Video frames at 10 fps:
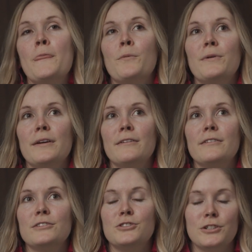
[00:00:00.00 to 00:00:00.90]

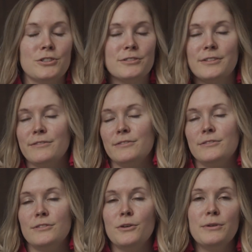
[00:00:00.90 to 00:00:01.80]
We judge
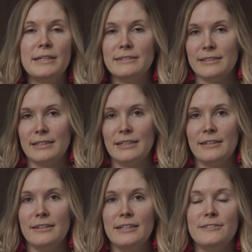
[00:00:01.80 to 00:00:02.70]
ourselves so
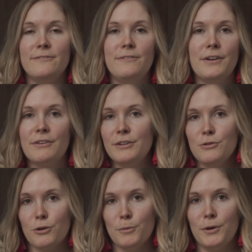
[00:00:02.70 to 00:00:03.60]
easily. It's
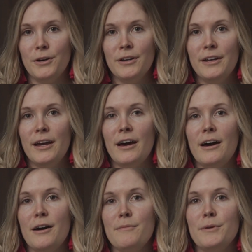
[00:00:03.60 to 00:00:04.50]
very normal.
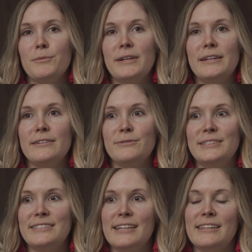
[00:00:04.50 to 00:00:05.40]
And
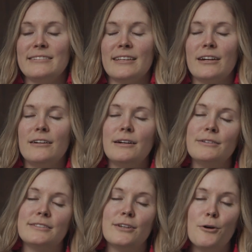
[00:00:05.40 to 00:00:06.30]
we say things like, oh,
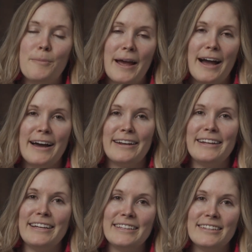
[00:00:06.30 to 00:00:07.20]
I was so
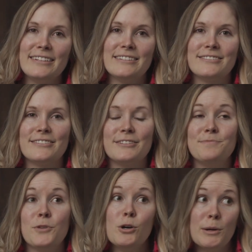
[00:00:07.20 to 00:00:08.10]
bad, I ate this,
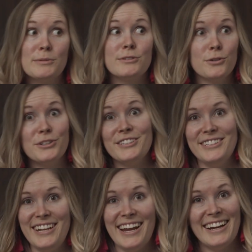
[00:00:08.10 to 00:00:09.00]
or oh, I was so
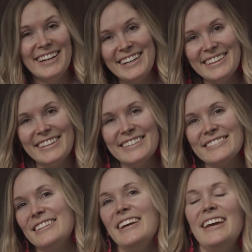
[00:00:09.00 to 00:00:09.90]
good today, I ate
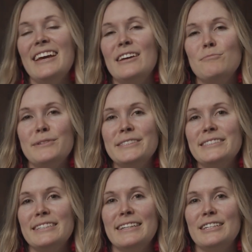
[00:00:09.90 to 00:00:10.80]
this. And
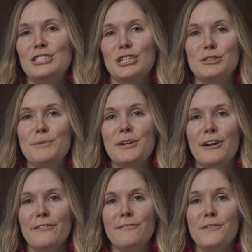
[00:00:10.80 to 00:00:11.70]
placing that
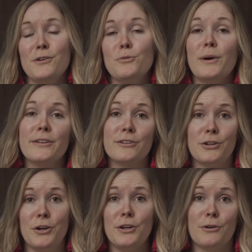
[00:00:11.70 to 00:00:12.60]
judgment on food,
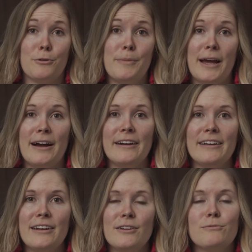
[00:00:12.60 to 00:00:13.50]
whether good or
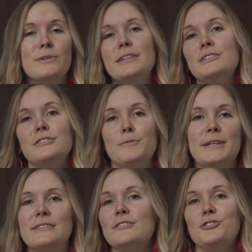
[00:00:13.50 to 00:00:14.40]
bad, really
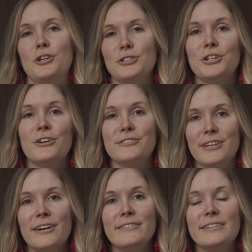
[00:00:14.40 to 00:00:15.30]
just makes us judge
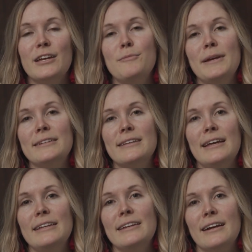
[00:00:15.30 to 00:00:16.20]
ourselves and
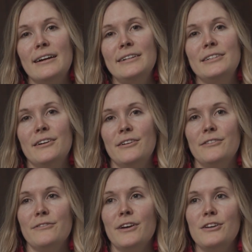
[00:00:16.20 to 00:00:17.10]
makes any kind
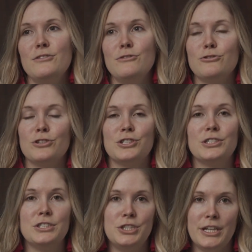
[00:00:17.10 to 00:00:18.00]
of
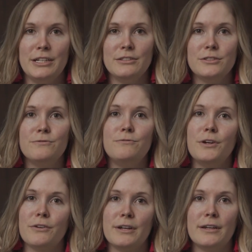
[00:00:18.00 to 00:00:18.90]
nutrition change
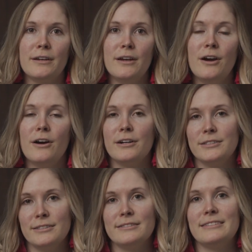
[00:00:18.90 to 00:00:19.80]
very
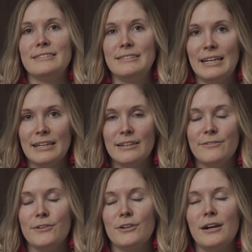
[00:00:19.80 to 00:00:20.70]
hard to
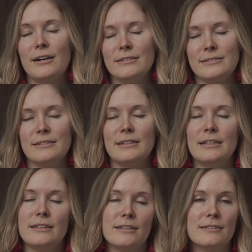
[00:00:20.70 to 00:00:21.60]
sustain if you're
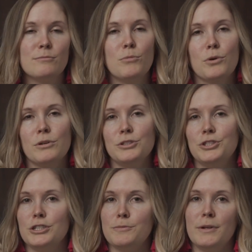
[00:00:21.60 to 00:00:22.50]
constantly in this
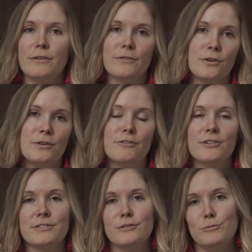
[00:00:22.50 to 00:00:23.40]
moral judgment of
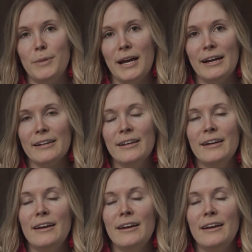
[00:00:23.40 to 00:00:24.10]
good versus bad.